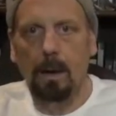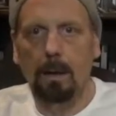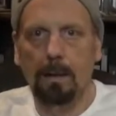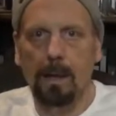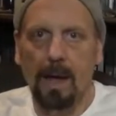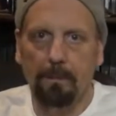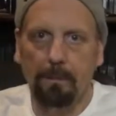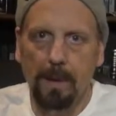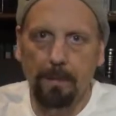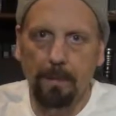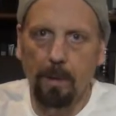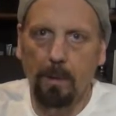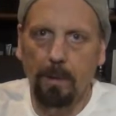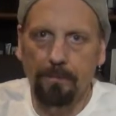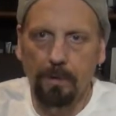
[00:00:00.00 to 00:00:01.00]
A lot of
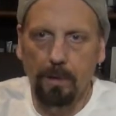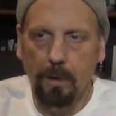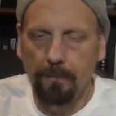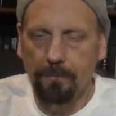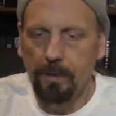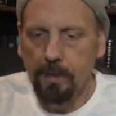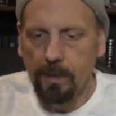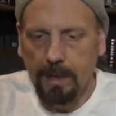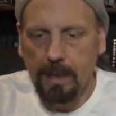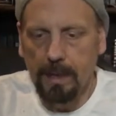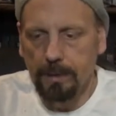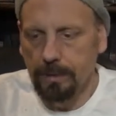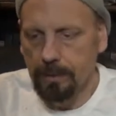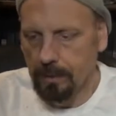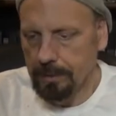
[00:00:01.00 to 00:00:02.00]
people, if you're a
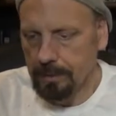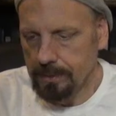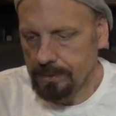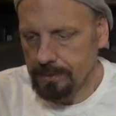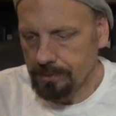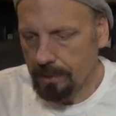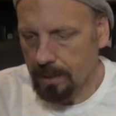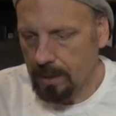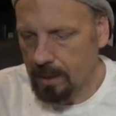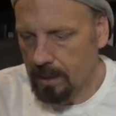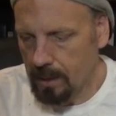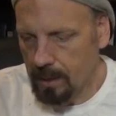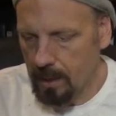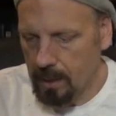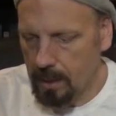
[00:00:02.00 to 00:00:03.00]
kid doing this trick,
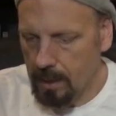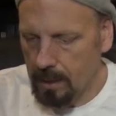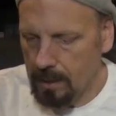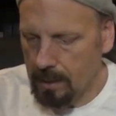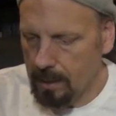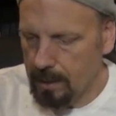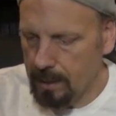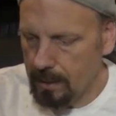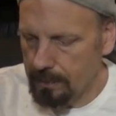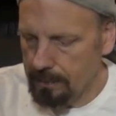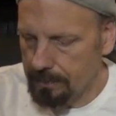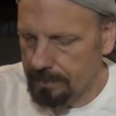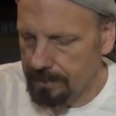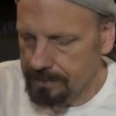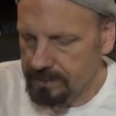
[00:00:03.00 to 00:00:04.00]

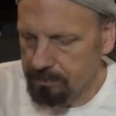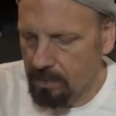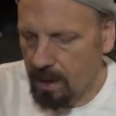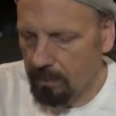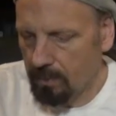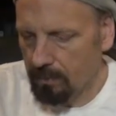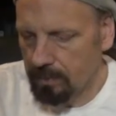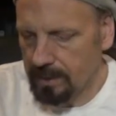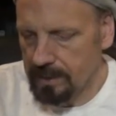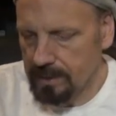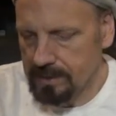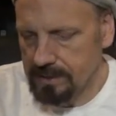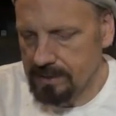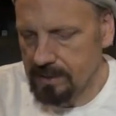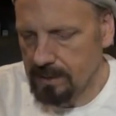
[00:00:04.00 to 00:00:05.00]
this probably
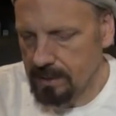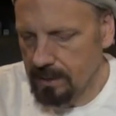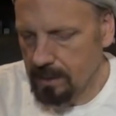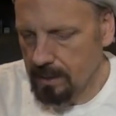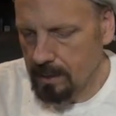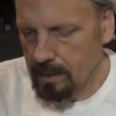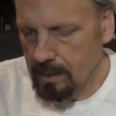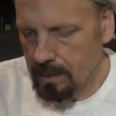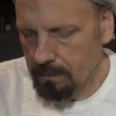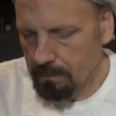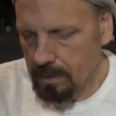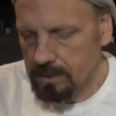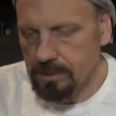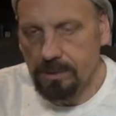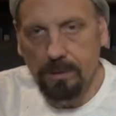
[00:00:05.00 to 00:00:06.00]
is
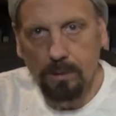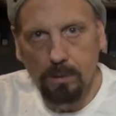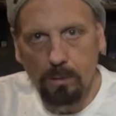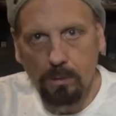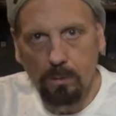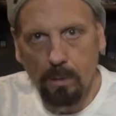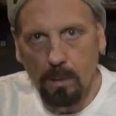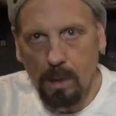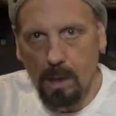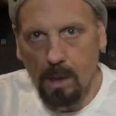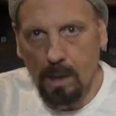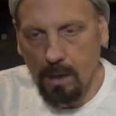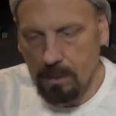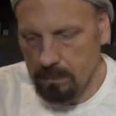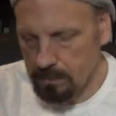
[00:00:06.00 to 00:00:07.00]
much too
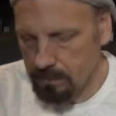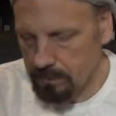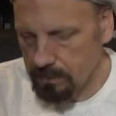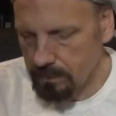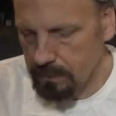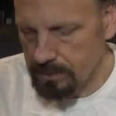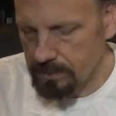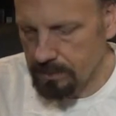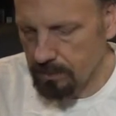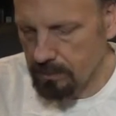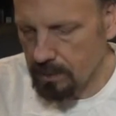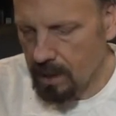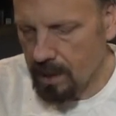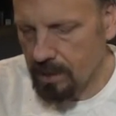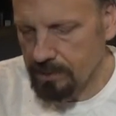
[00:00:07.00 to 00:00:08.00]

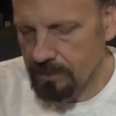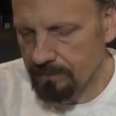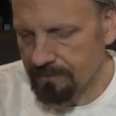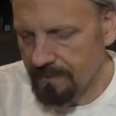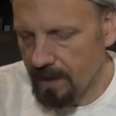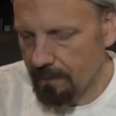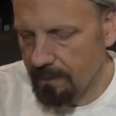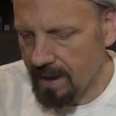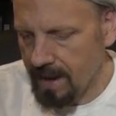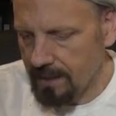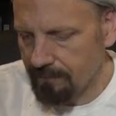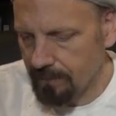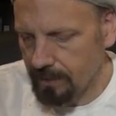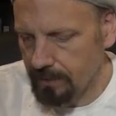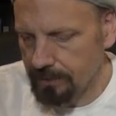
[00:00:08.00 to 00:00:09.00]
large and far
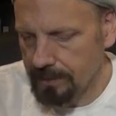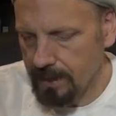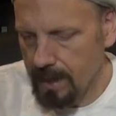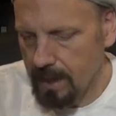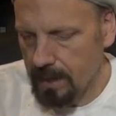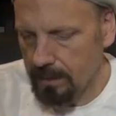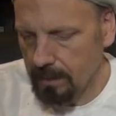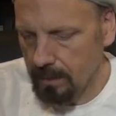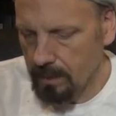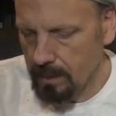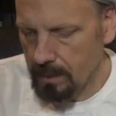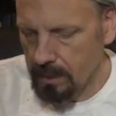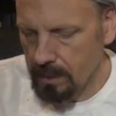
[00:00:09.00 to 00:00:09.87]
back for you to handle.